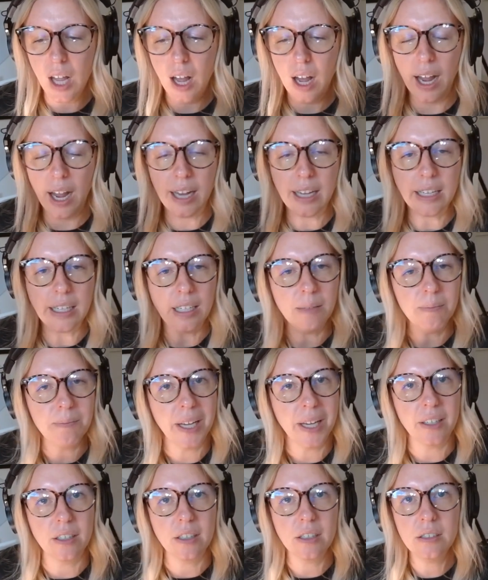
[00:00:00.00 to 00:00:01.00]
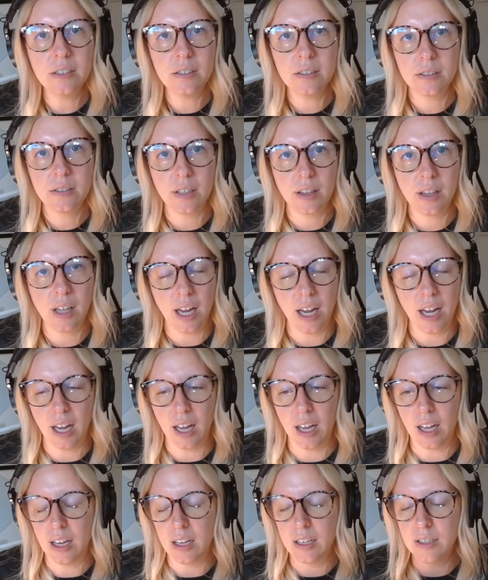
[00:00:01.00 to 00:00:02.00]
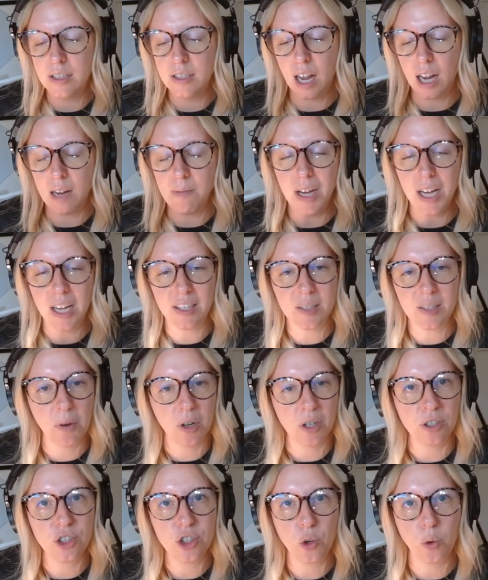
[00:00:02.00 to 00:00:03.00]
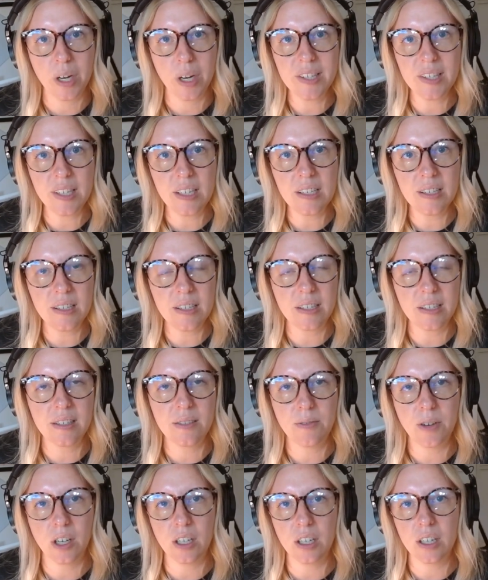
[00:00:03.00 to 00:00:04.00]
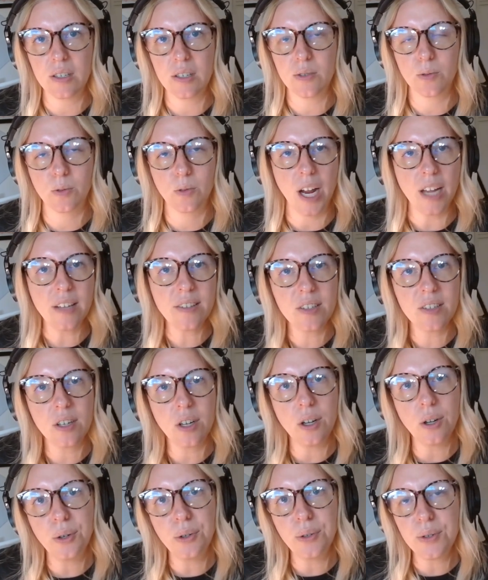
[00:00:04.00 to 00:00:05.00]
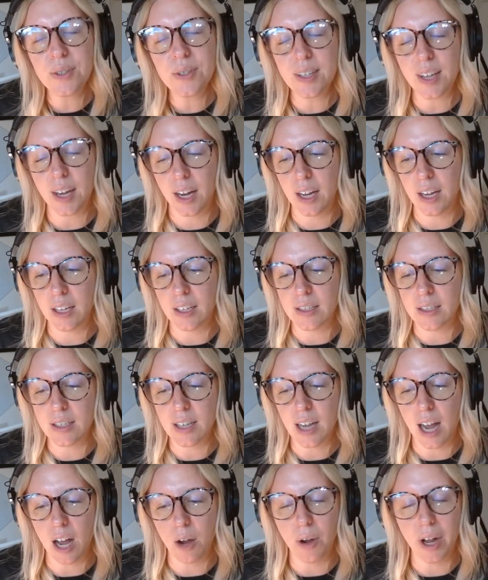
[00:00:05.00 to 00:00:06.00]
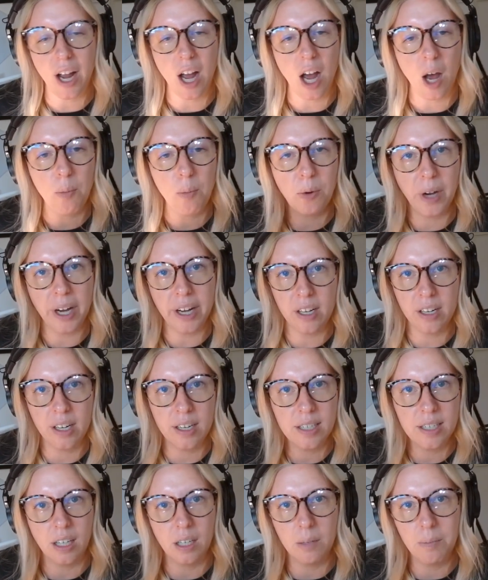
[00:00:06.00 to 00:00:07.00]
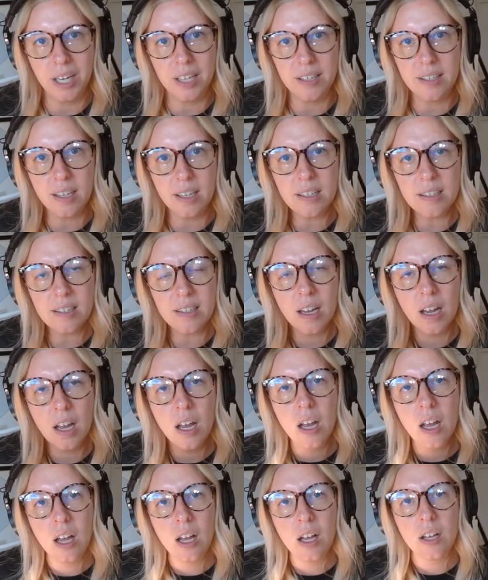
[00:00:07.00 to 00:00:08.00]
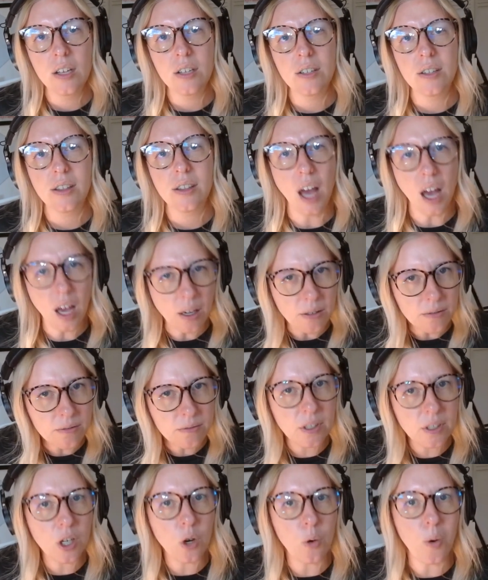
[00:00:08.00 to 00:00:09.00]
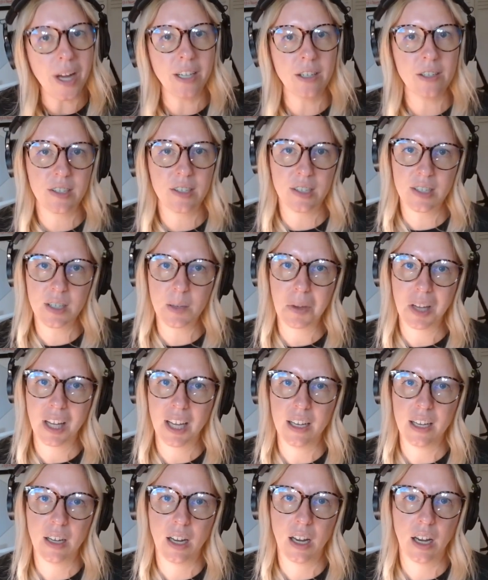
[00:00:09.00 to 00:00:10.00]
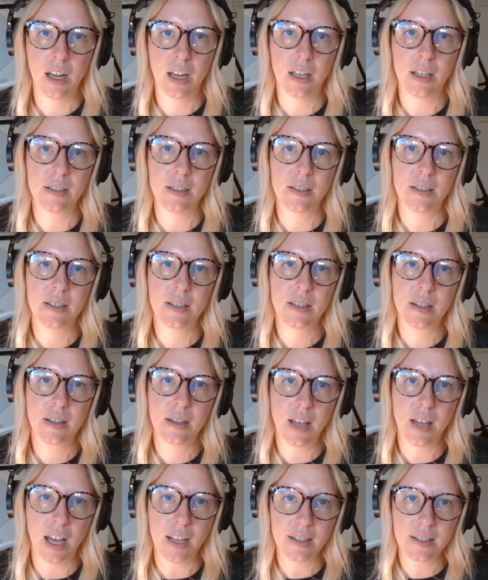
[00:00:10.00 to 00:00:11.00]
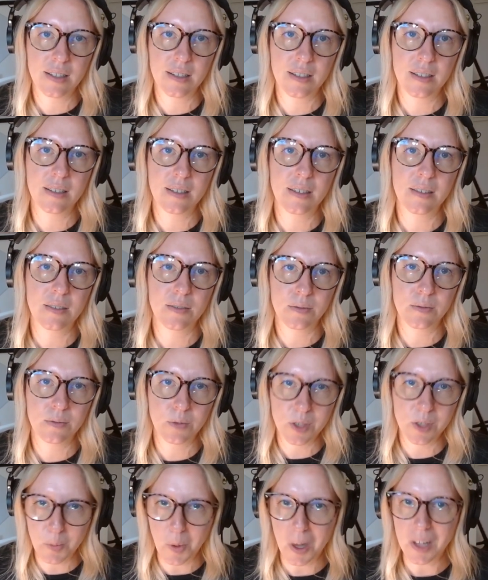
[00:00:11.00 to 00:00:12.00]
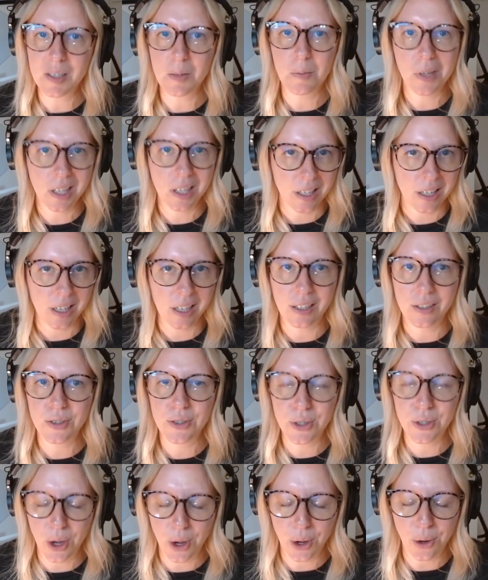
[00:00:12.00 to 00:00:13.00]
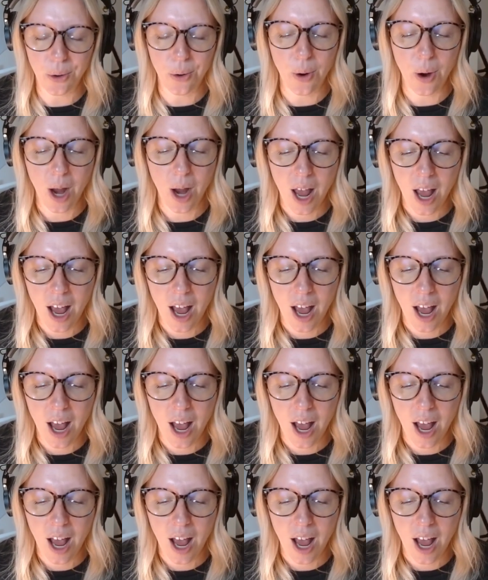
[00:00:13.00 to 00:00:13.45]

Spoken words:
I eat better and I make smarter choices as far as rest goes and how I operate on a daily basis. That requires discipline, and that's responsibility. So